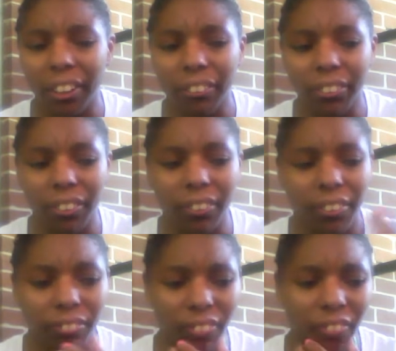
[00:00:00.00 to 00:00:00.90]
I don't
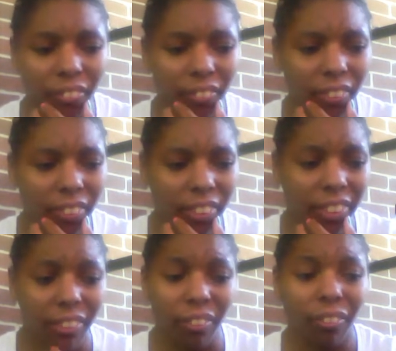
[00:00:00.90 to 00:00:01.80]
know if it's
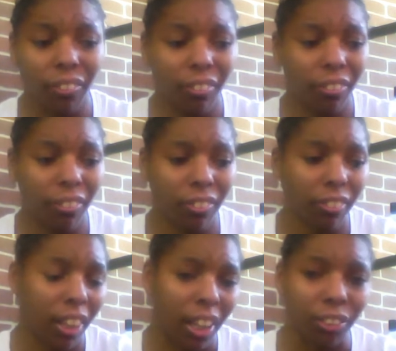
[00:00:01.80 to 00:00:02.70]
because
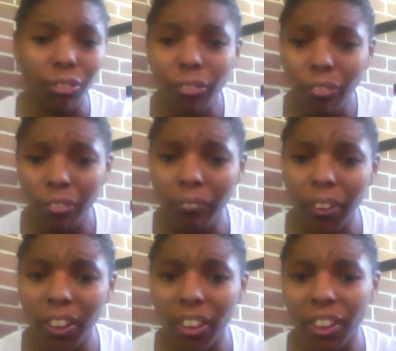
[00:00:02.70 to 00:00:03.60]
I use
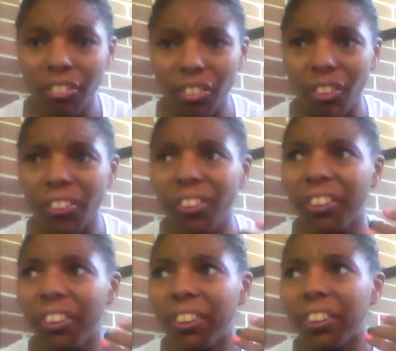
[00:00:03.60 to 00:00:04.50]
too much
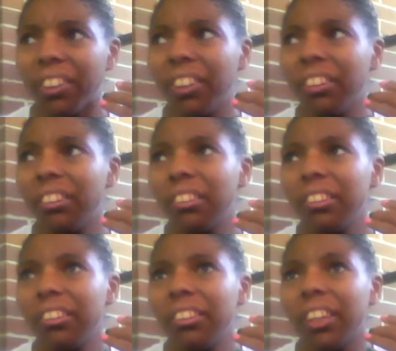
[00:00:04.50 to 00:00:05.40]
or
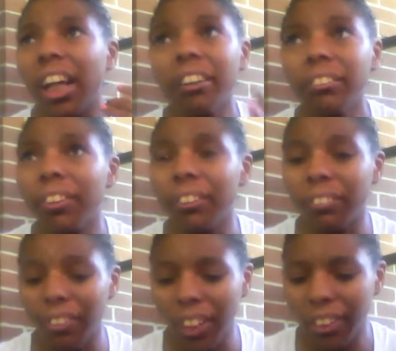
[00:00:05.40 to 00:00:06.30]
I don't know.